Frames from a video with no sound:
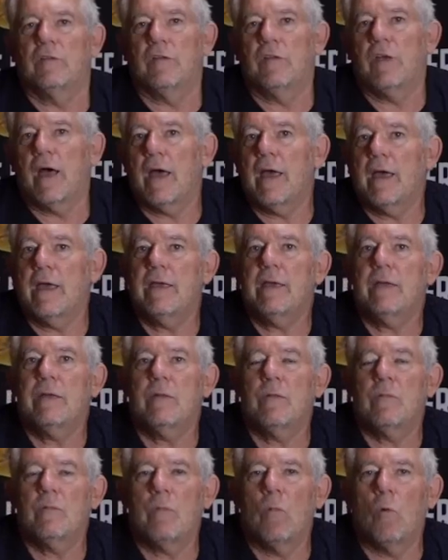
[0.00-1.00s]
Today,
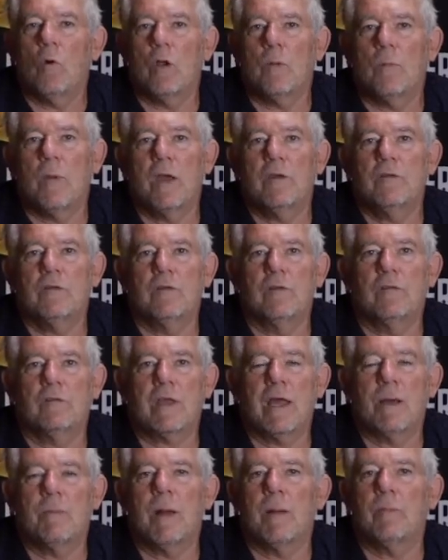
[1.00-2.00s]
automation has
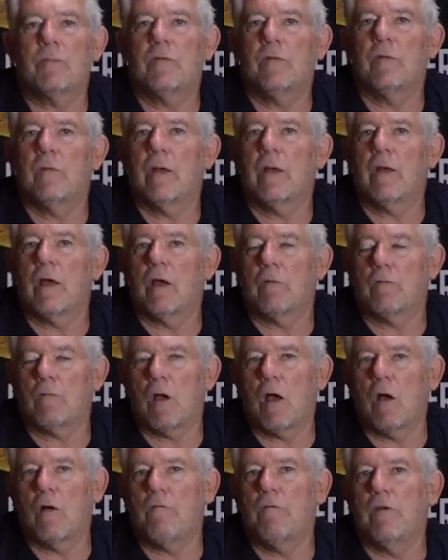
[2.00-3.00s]
come up to
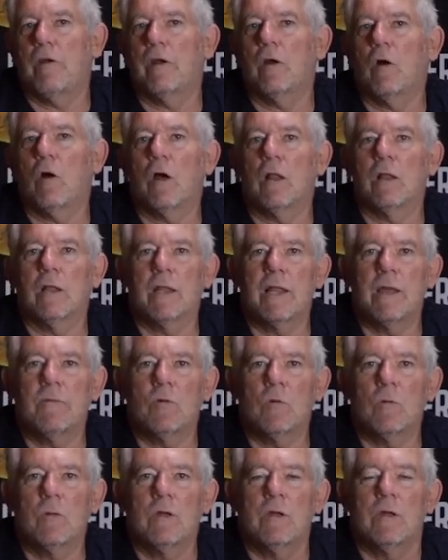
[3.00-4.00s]
a very high
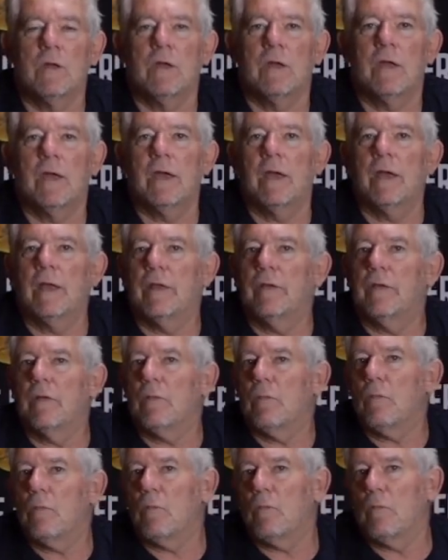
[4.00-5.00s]
level, and
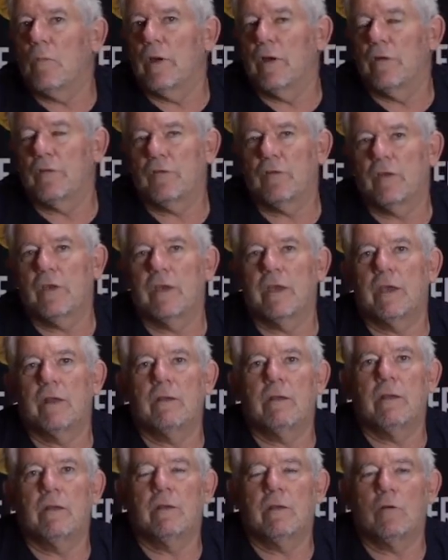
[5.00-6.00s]
we are seeing
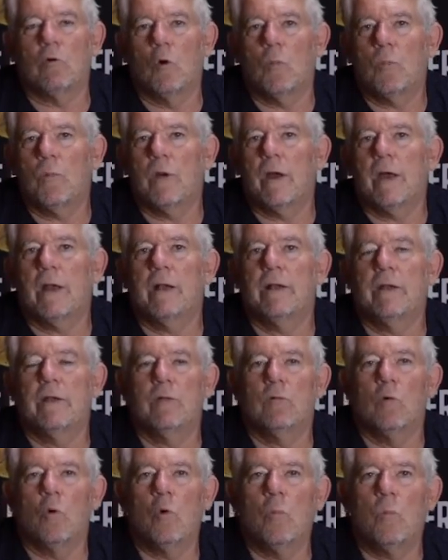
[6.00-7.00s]
it incorporated
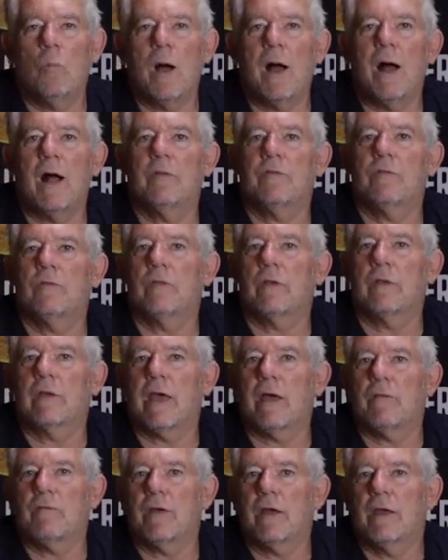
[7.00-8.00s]
into all parts of the
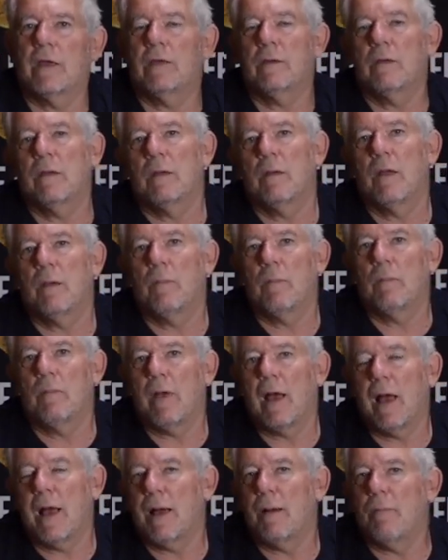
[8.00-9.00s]
cafe
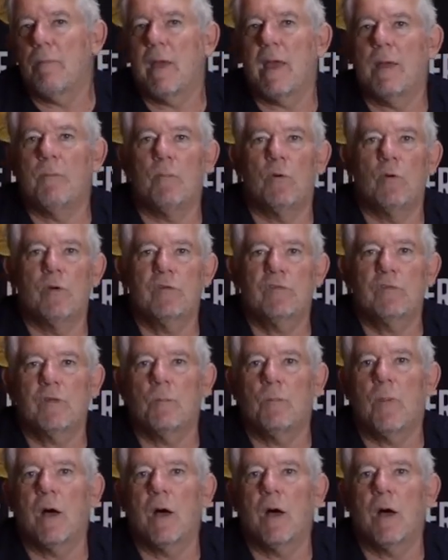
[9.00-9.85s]
and barista